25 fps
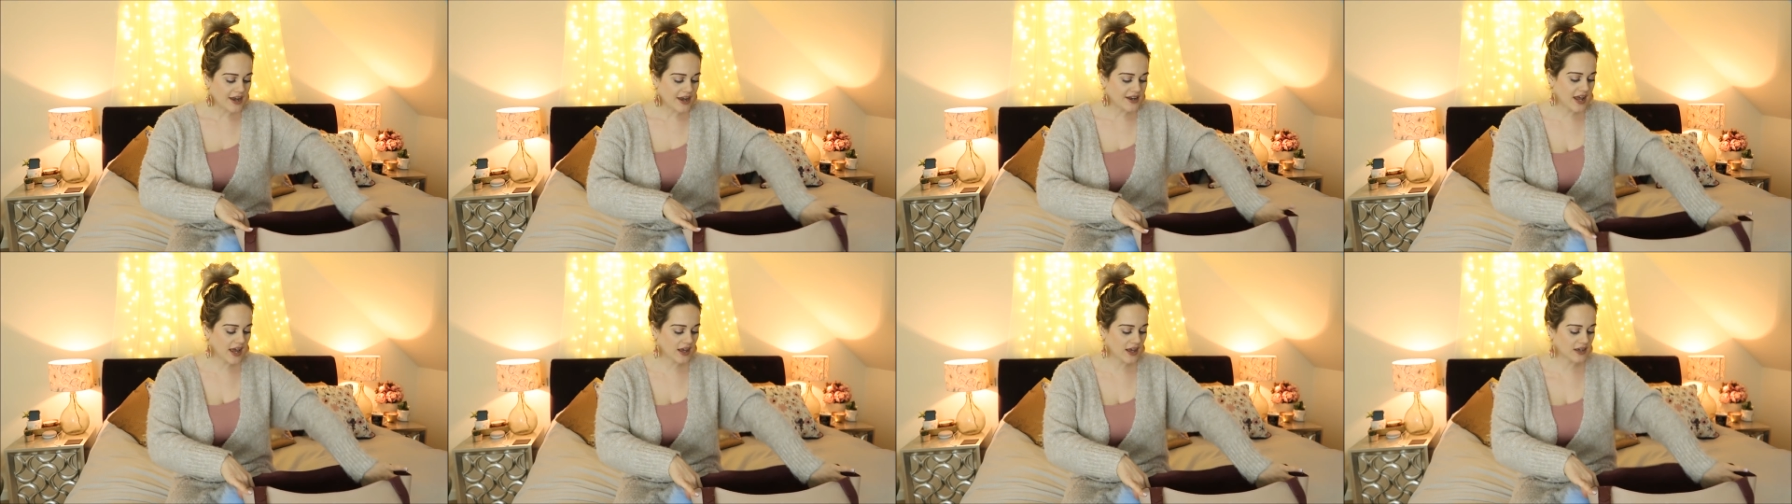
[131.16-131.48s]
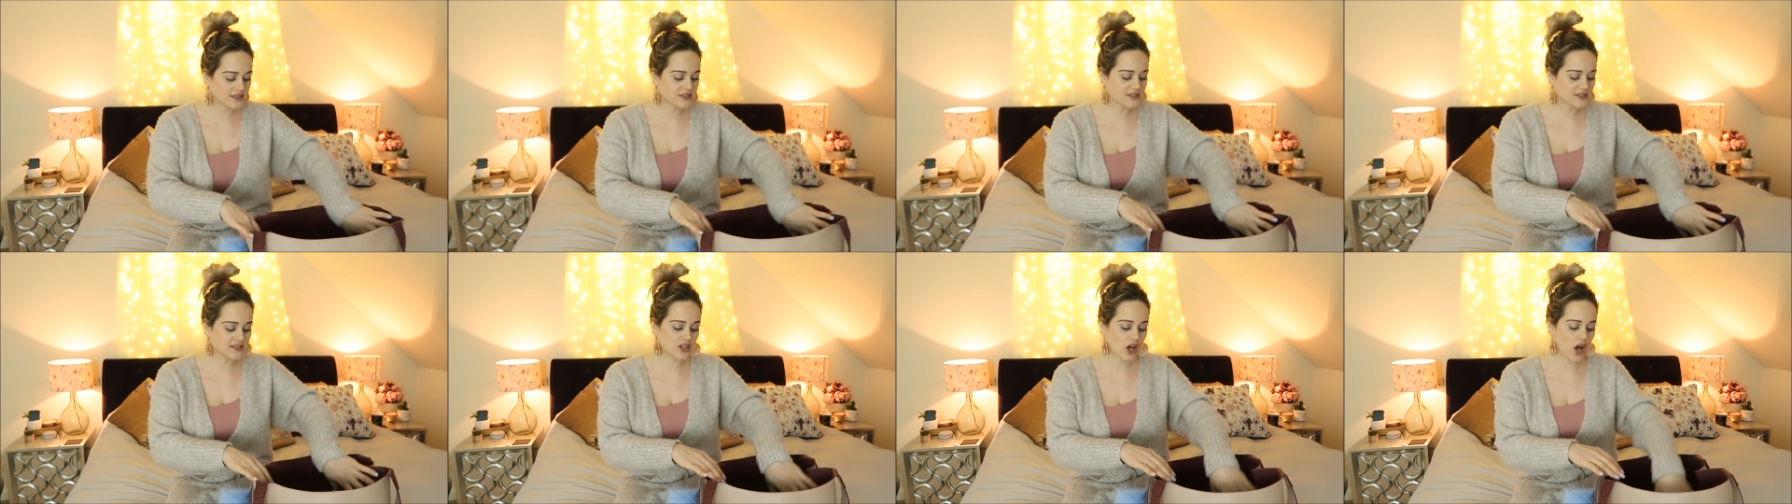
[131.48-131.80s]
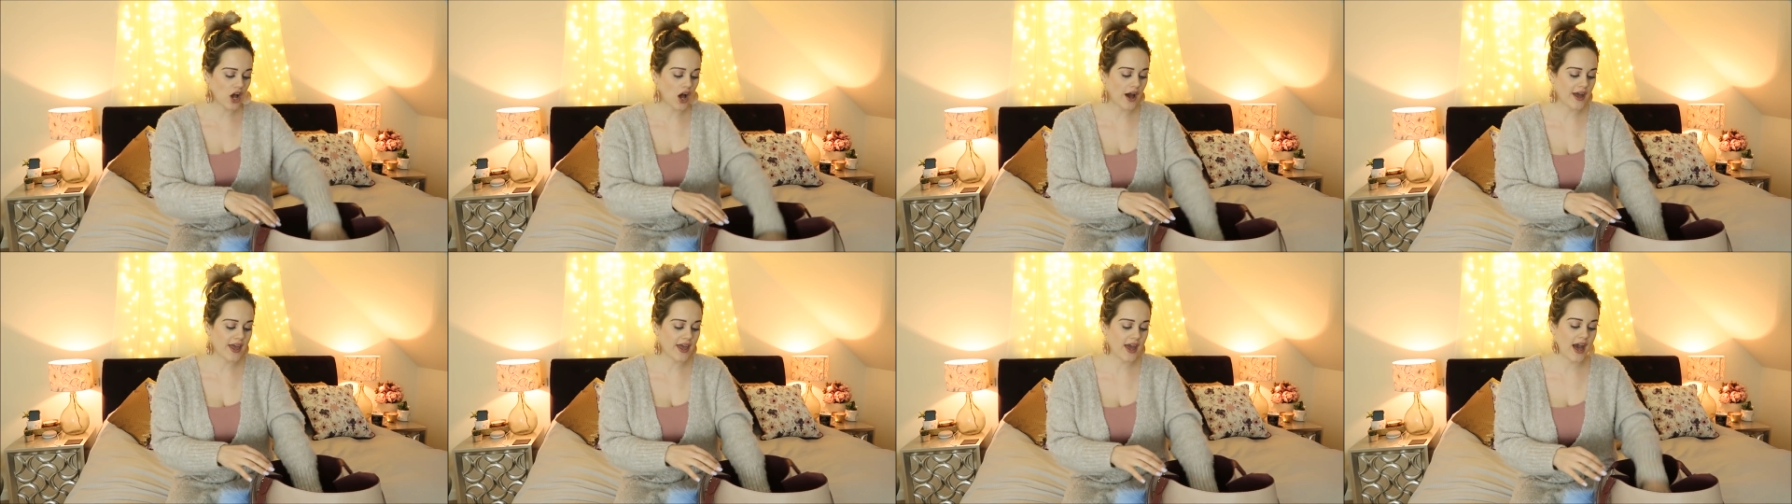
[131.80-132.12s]
Next
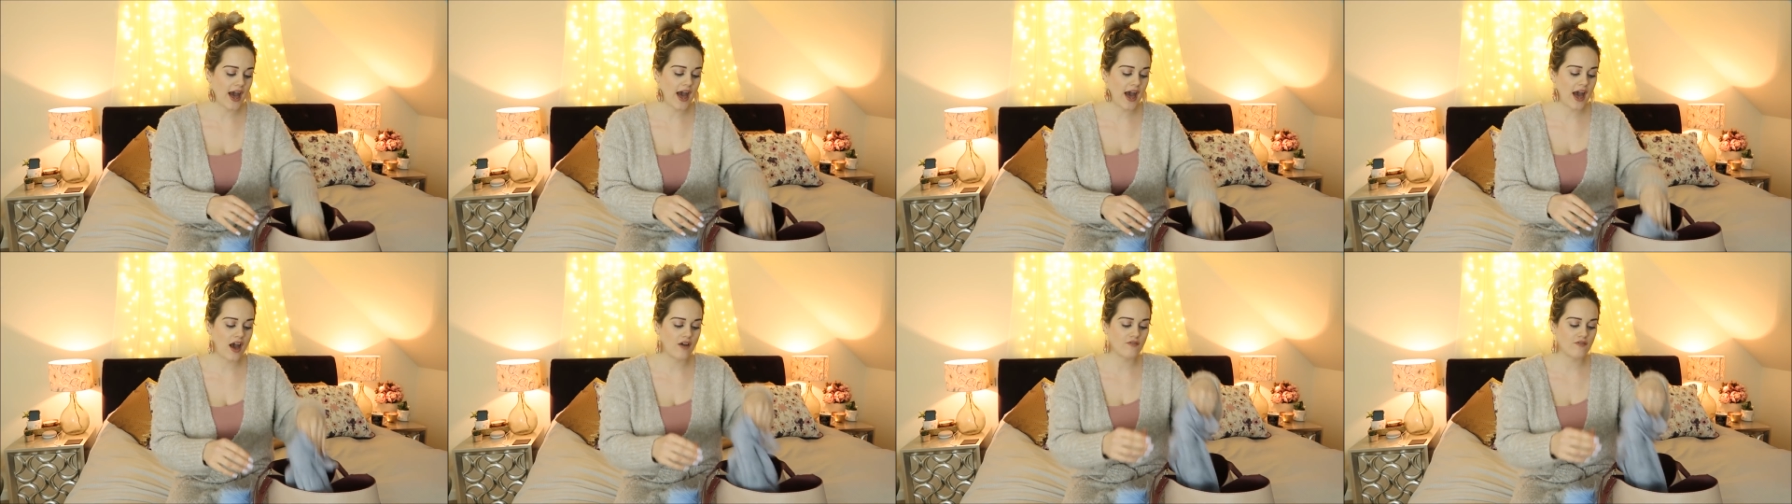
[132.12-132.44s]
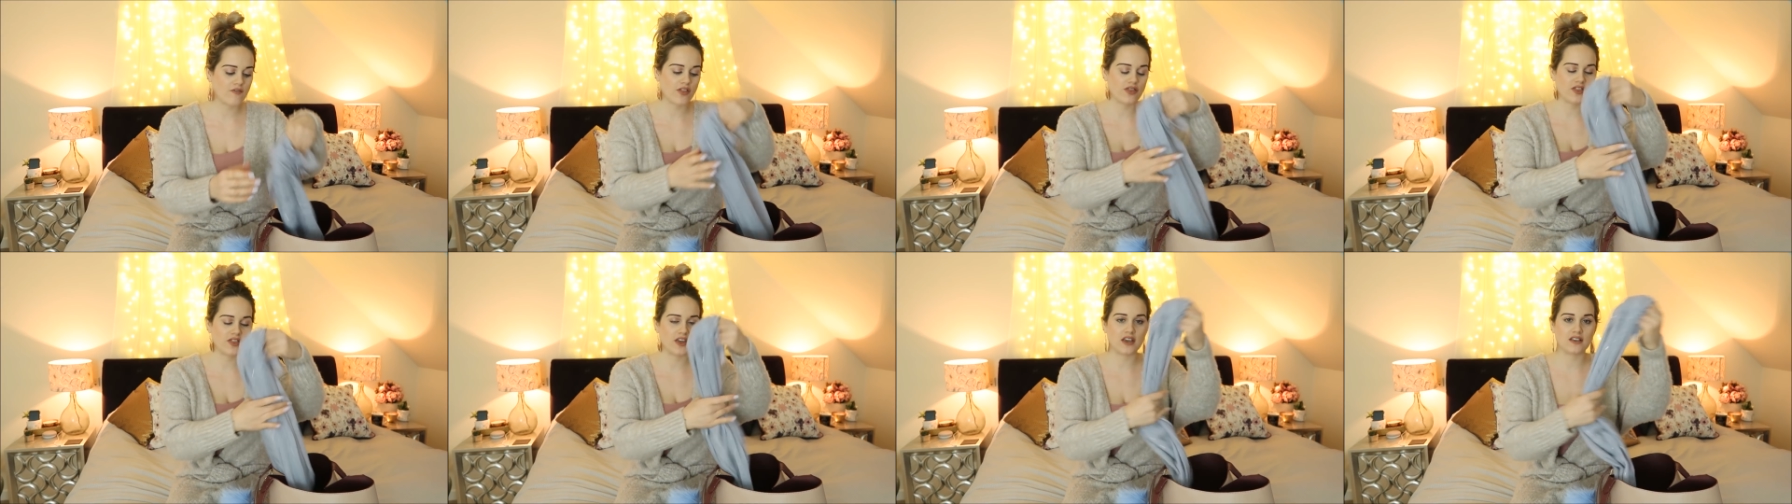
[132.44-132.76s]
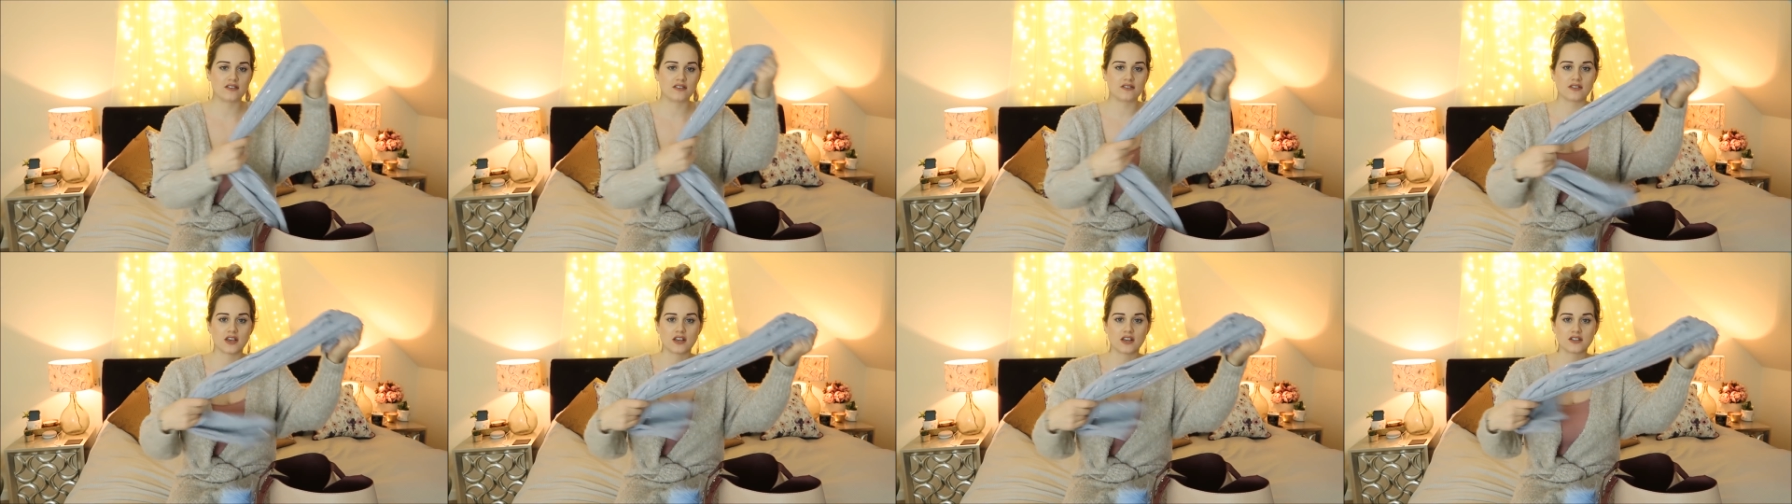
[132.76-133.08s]
I have
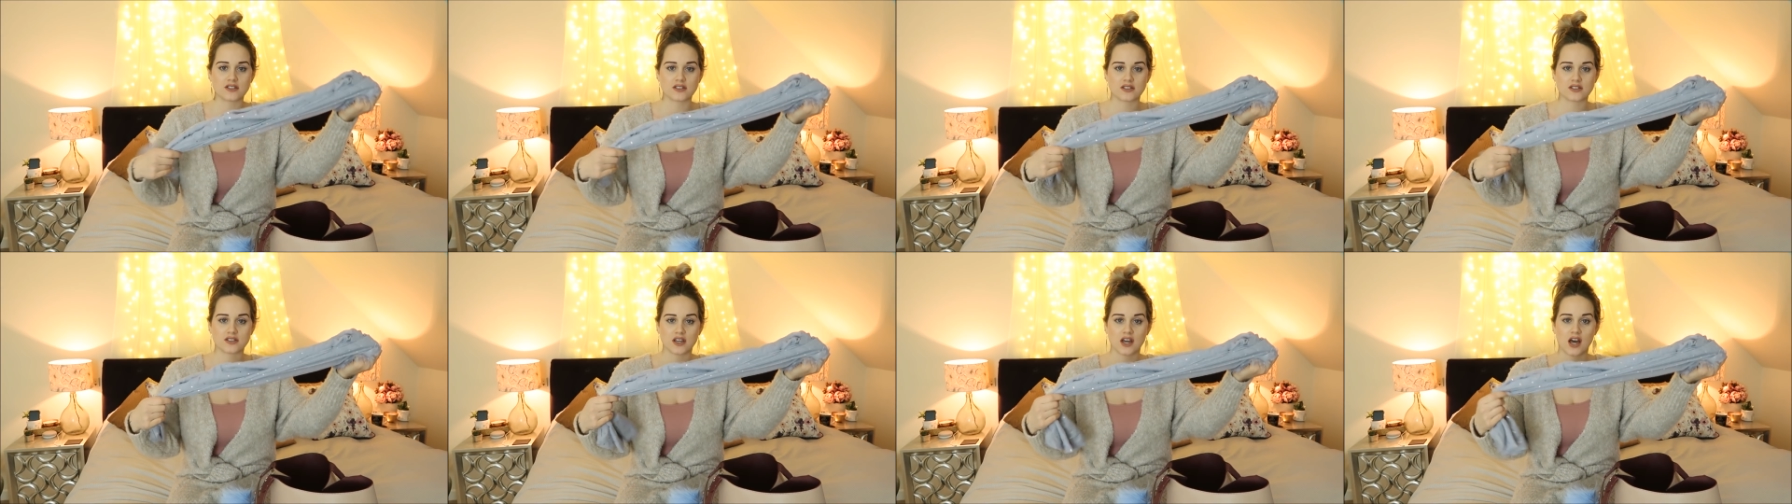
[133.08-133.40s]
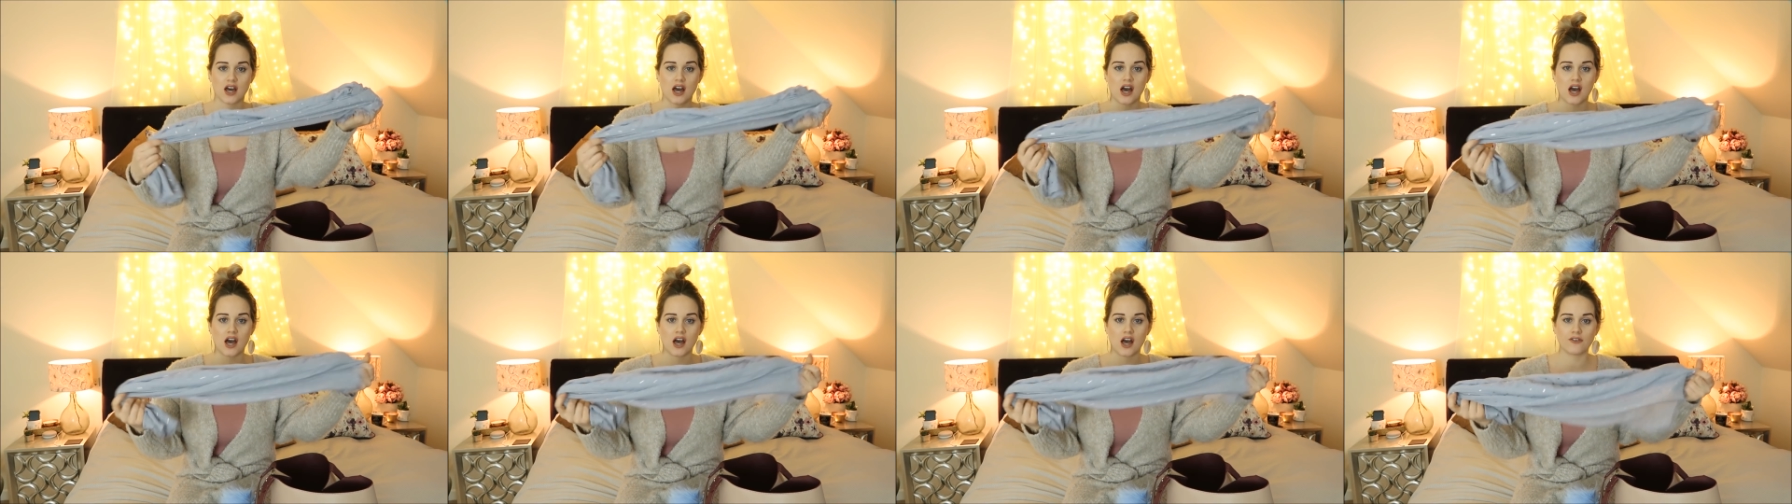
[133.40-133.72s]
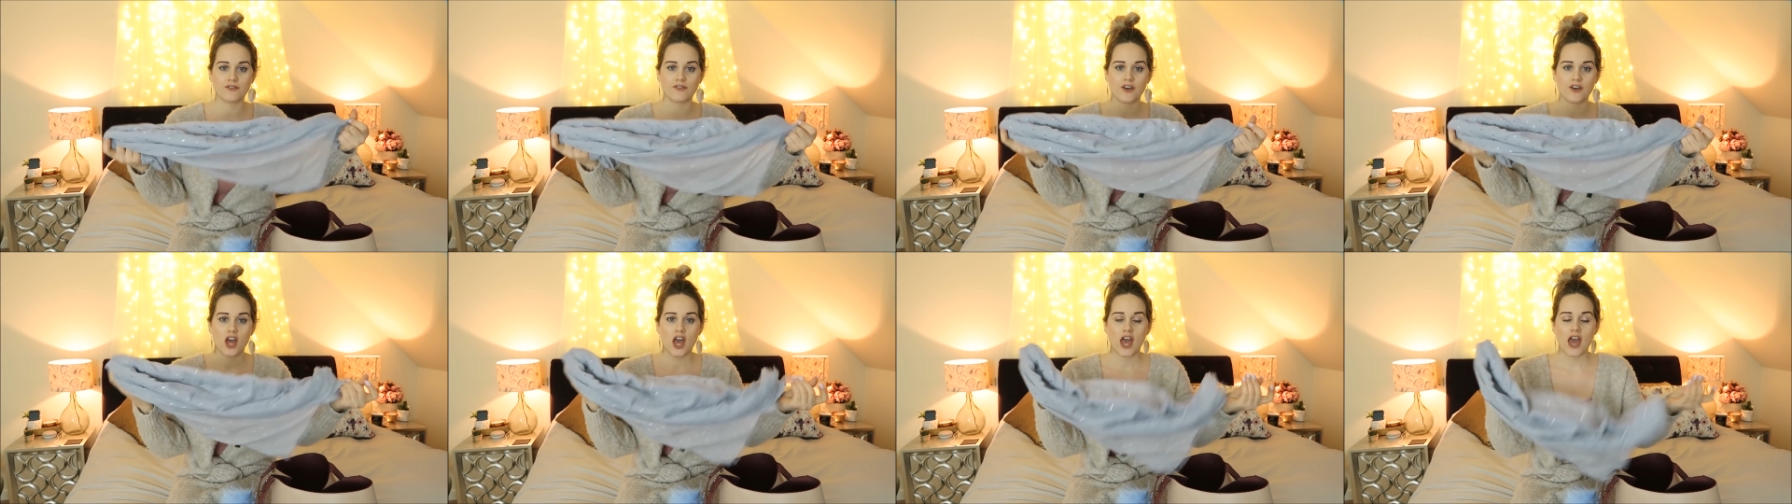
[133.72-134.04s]
this scarf.